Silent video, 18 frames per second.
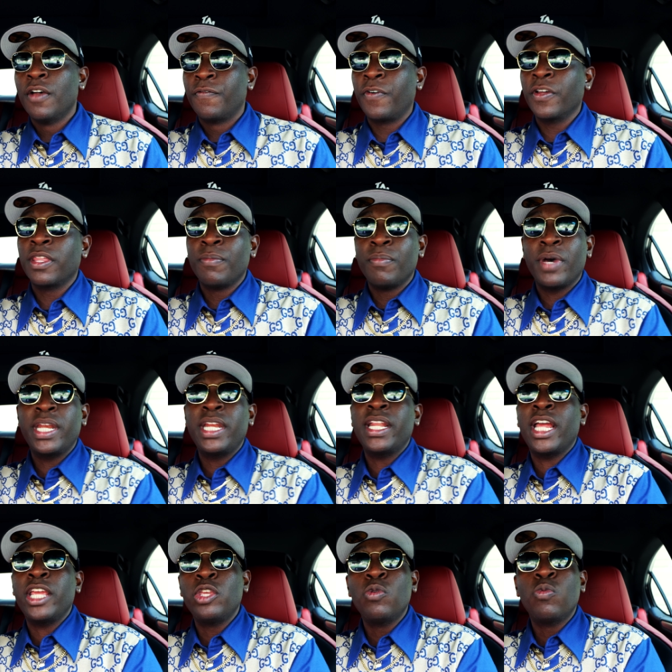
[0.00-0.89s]
for the money
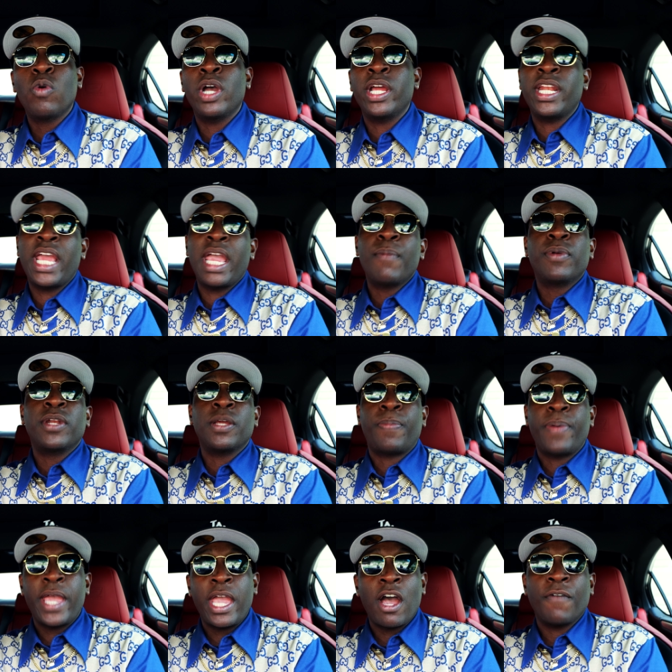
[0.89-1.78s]
that you want wasn't able to
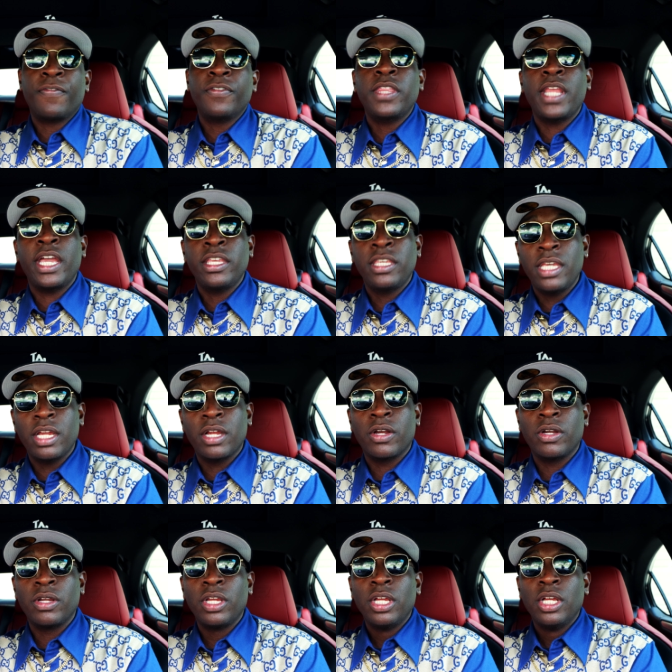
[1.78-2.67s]
pay off in that
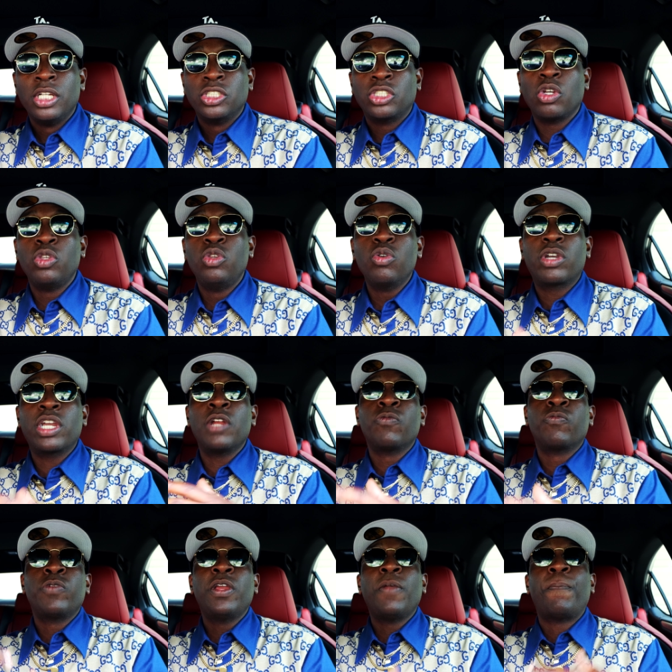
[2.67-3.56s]
year. So you
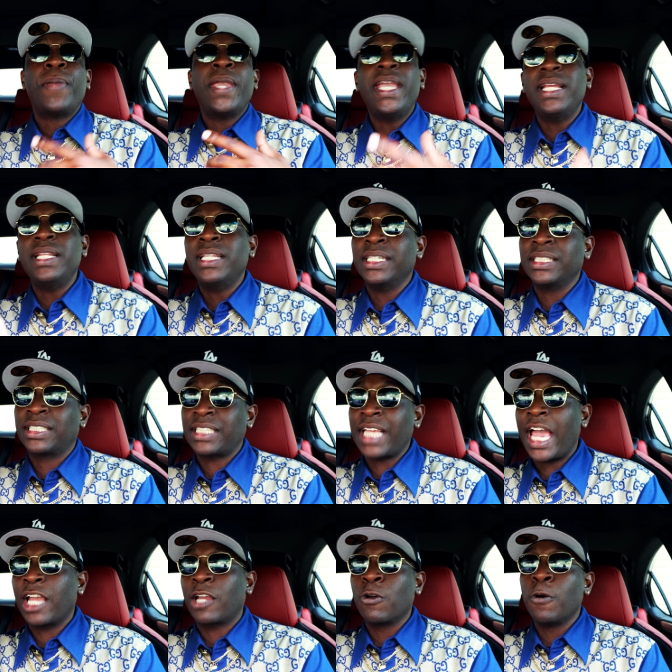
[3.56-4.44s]
can repeat this
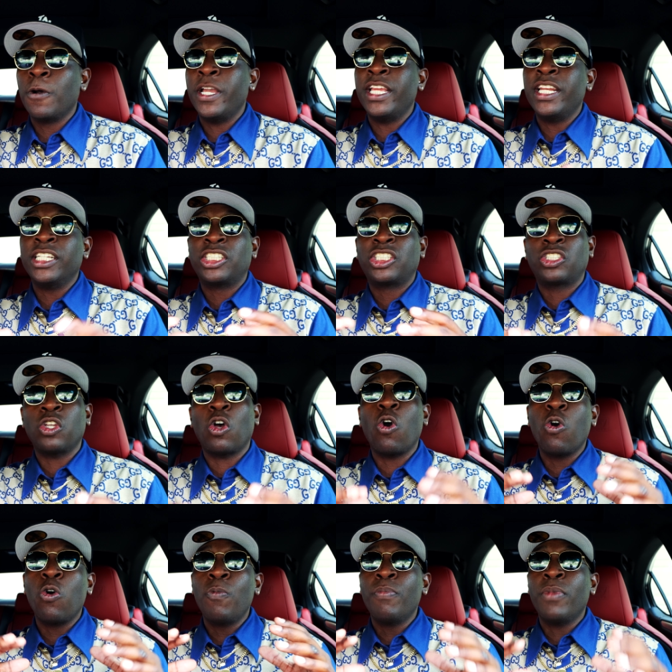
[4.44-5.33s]
cycle and there's
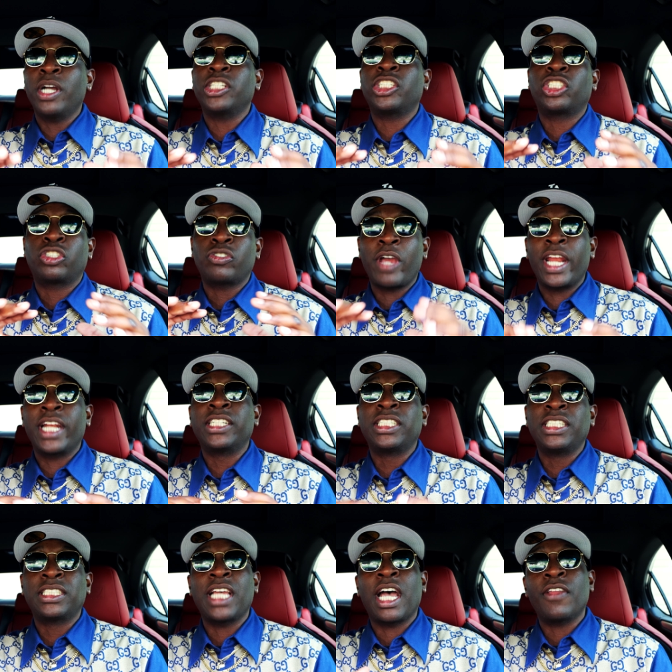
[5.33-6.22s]
so much
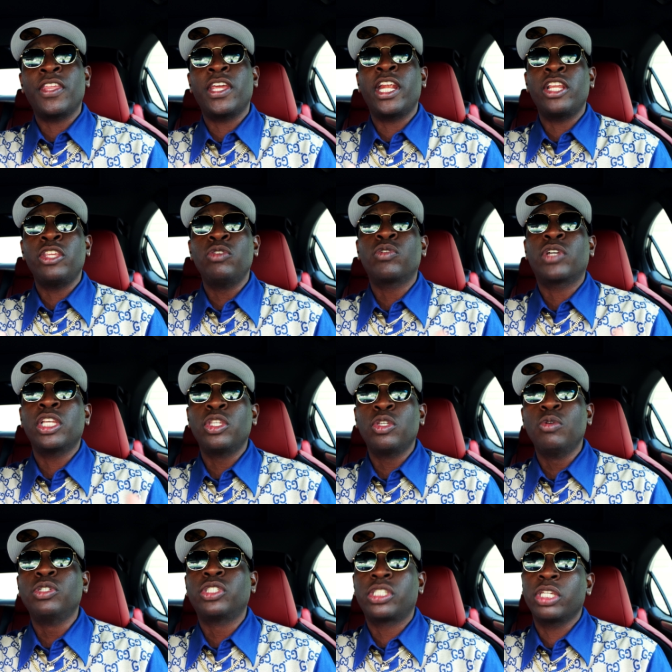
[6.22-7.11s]
strategies out there that you can
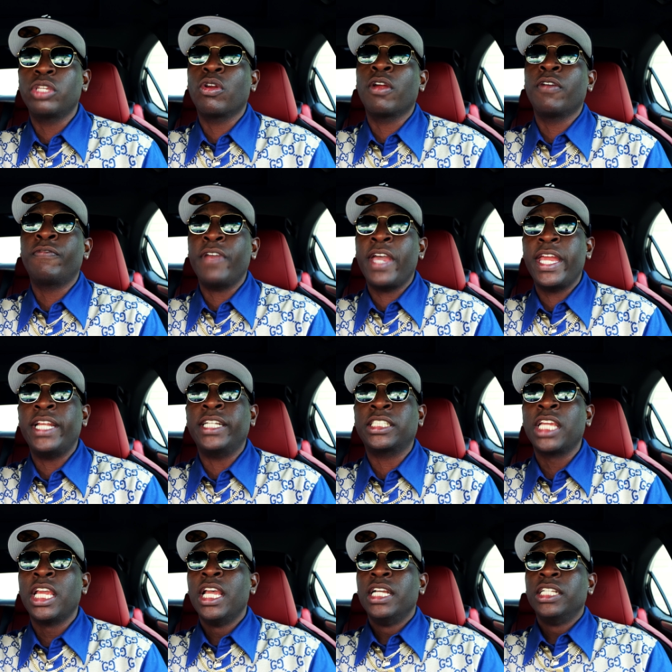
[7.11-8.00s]
use to your
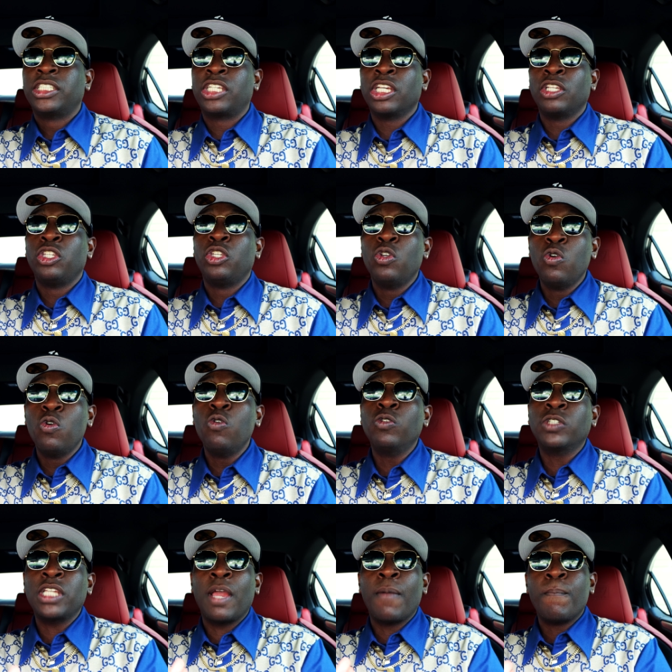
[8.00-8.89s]
advantage to
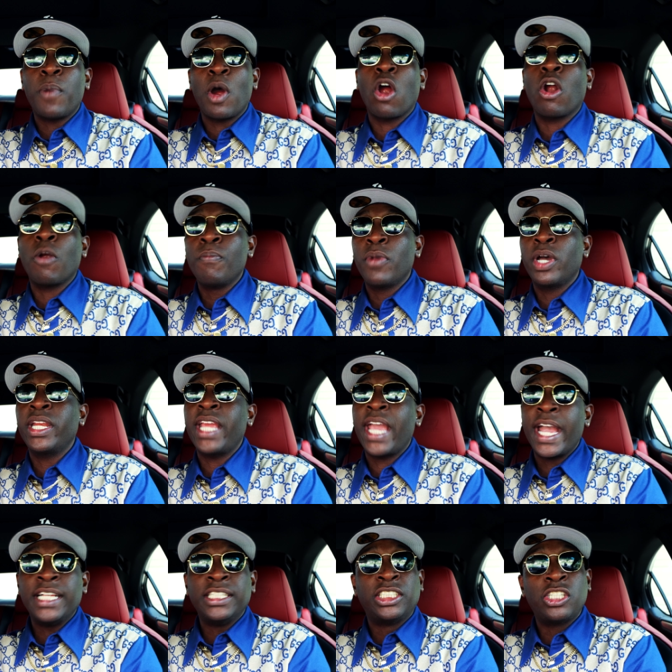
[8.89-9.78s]
use and borrow money
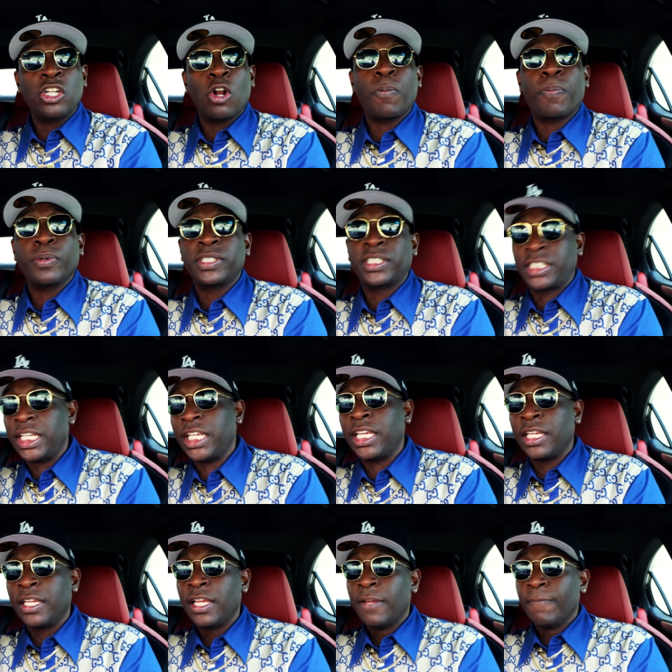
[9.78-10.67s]
at
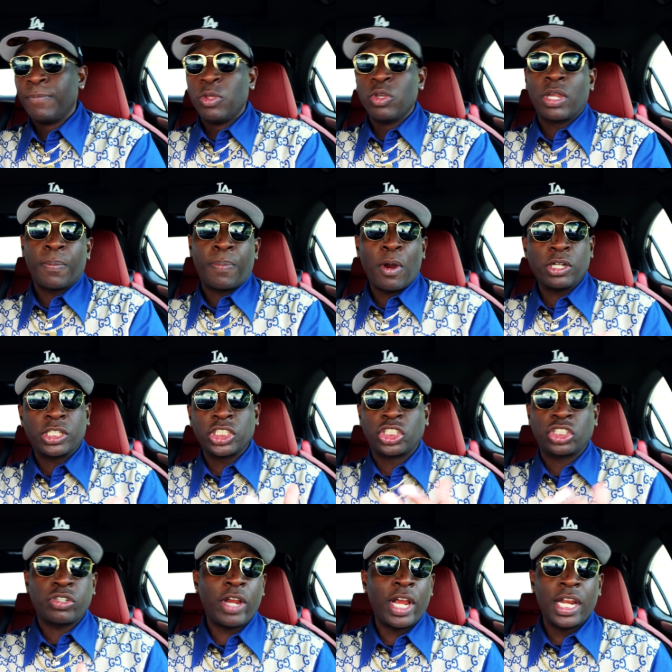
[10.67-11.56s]
0%. You can purchase
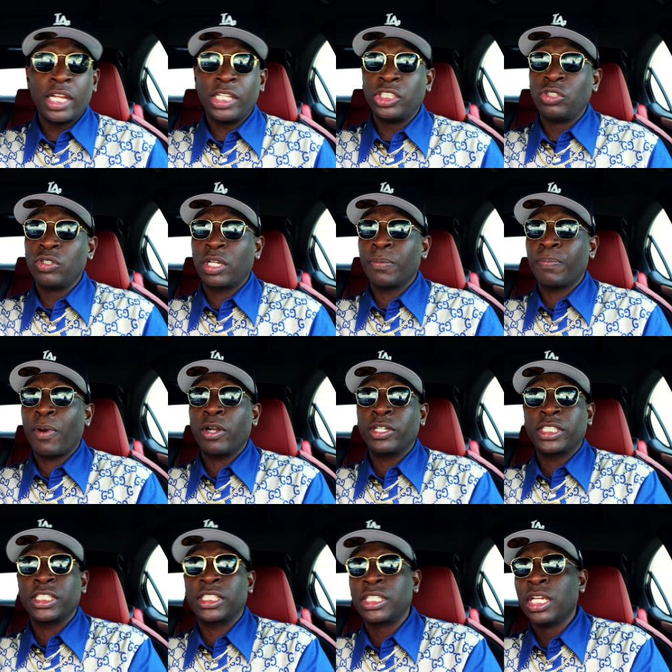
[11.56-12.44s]
trailers, you can
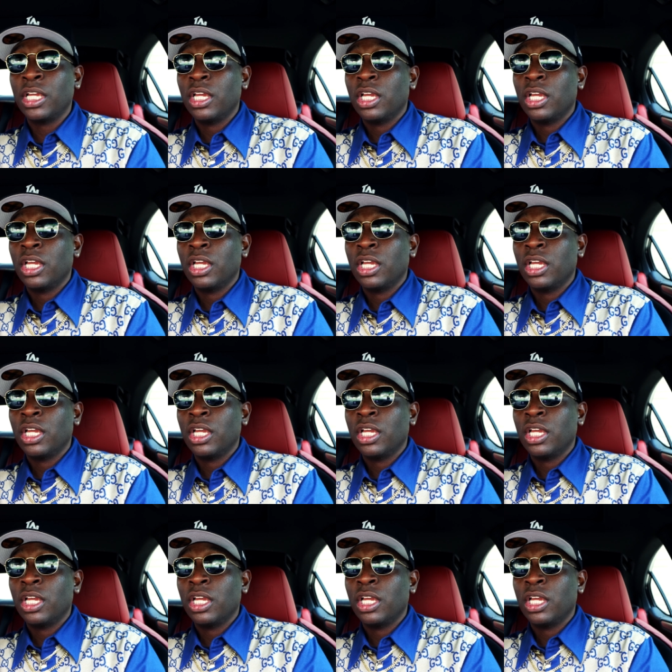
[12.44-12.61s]
purchase